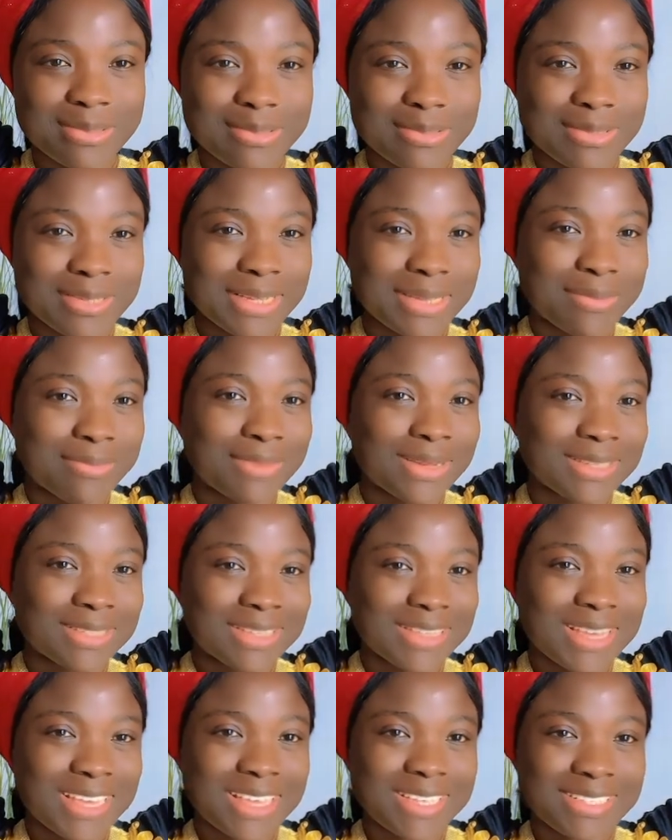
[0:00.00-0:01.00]
today, but
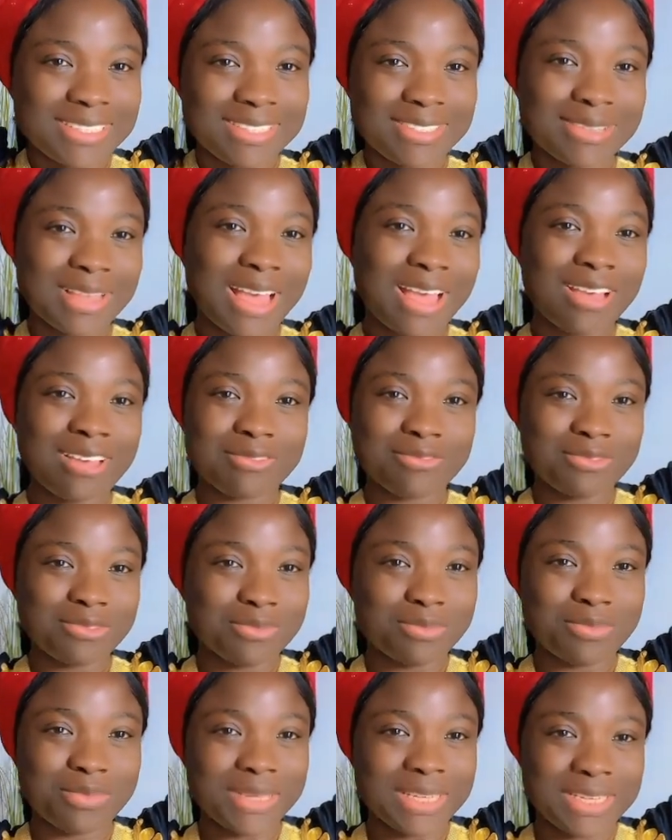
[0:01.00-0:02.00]
yes, I have to
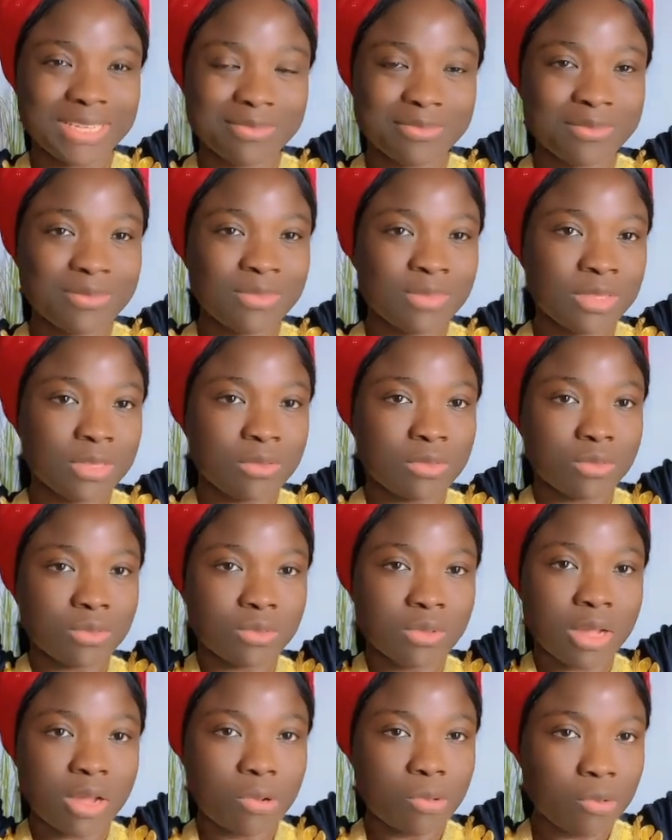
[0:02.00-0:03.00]
pin. So
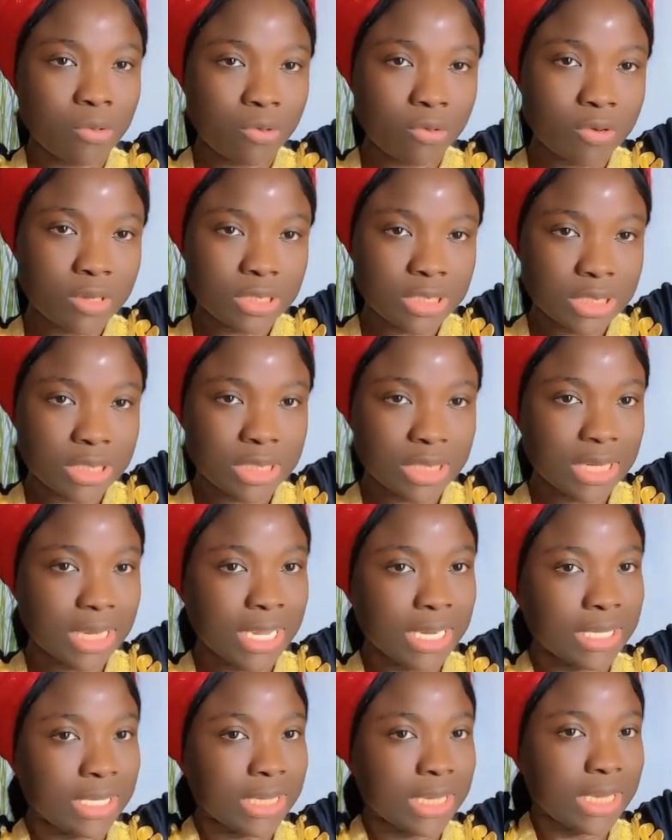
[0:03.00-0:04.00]
I'll cross it
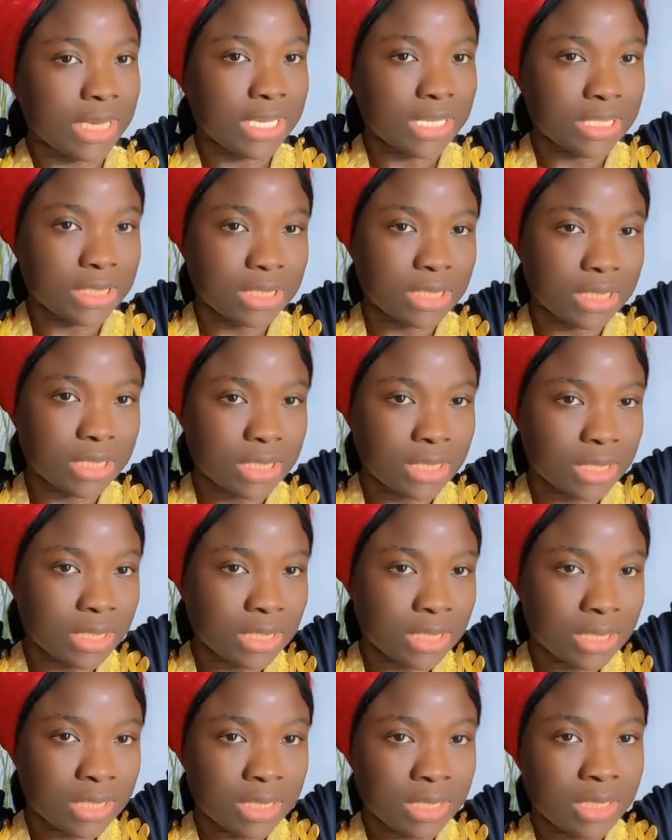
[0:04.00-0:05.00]
like this.
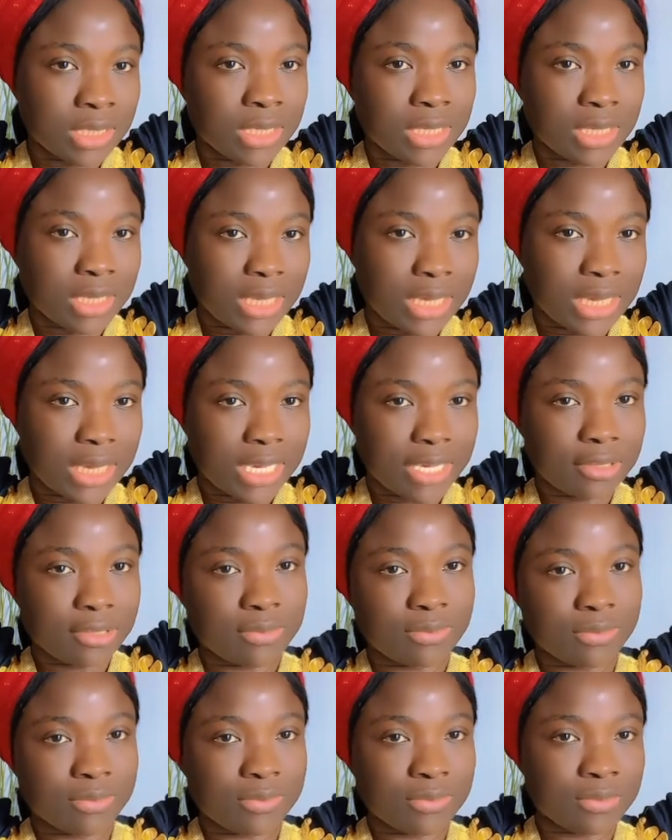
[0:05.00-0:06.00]
Okay,
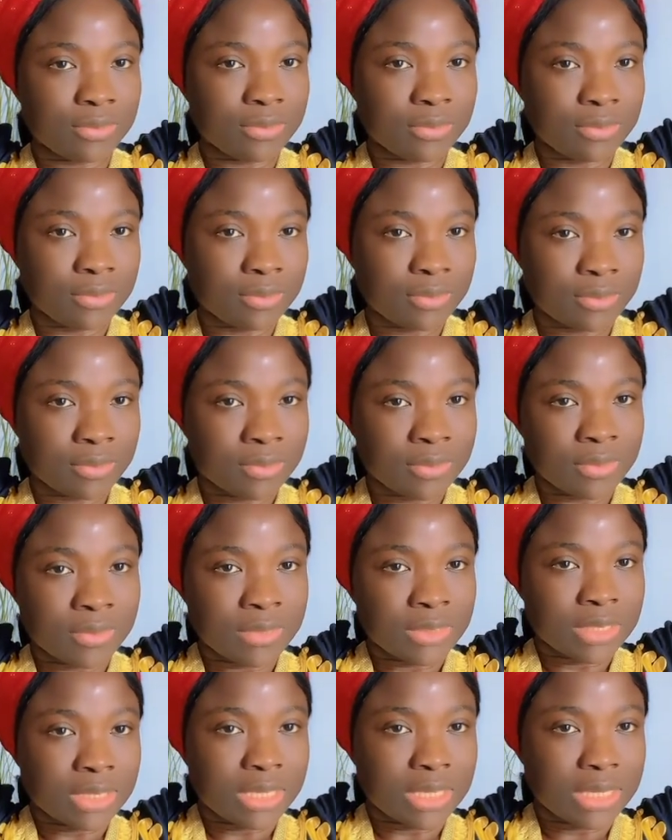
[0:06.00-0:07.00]

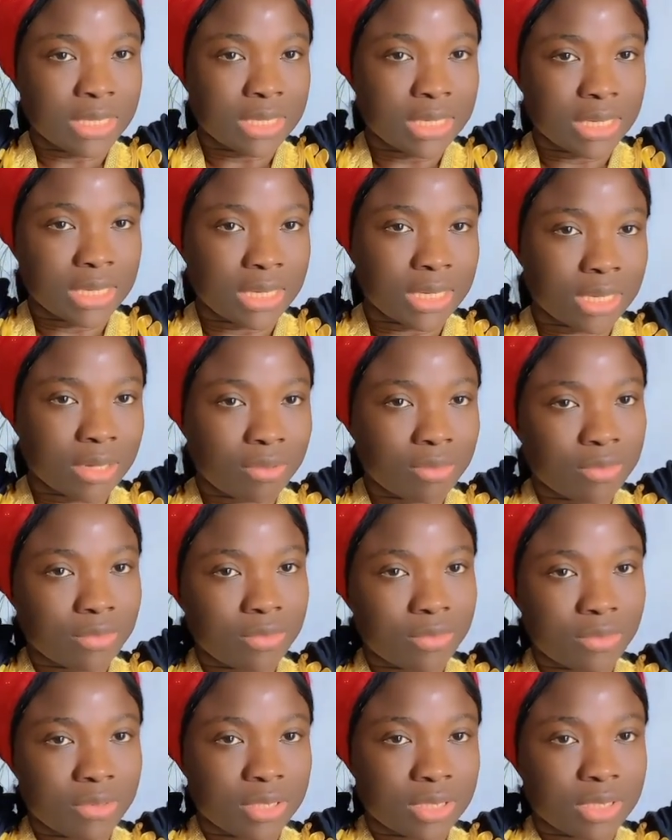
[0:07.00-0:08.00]
and then I'll
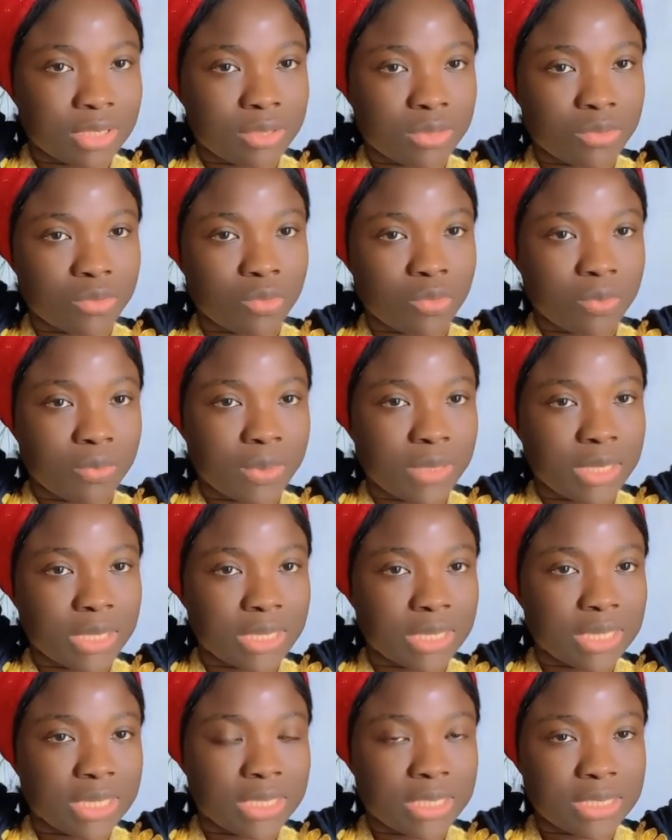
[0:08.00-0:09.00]
just
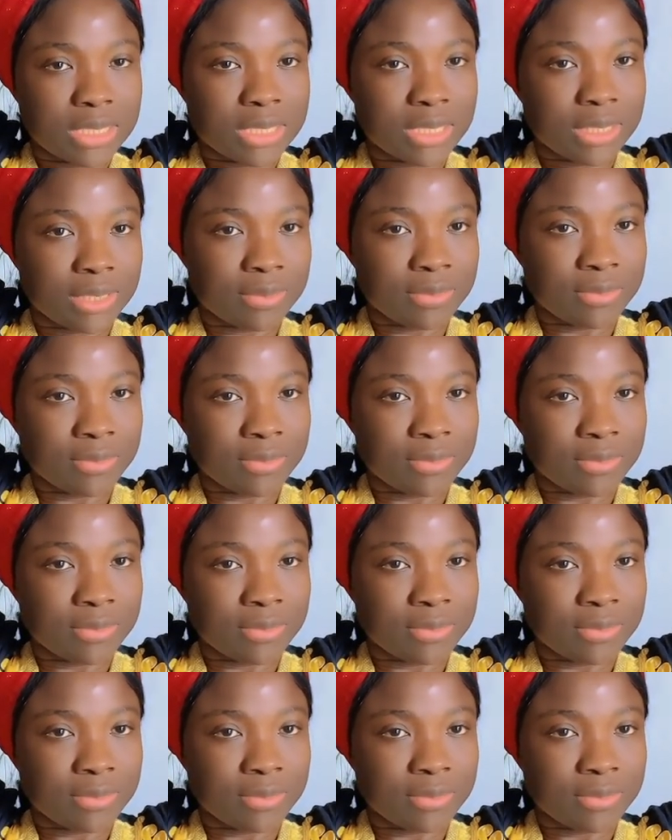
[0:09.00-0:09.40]
open it